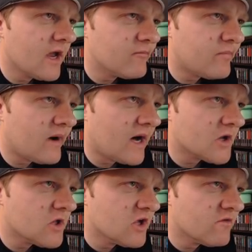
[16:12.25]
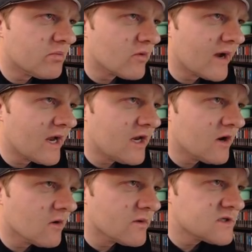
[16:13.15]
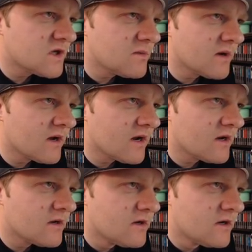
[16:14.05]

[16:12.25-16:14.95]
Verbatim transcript: a bottle of brandy or whiskey behind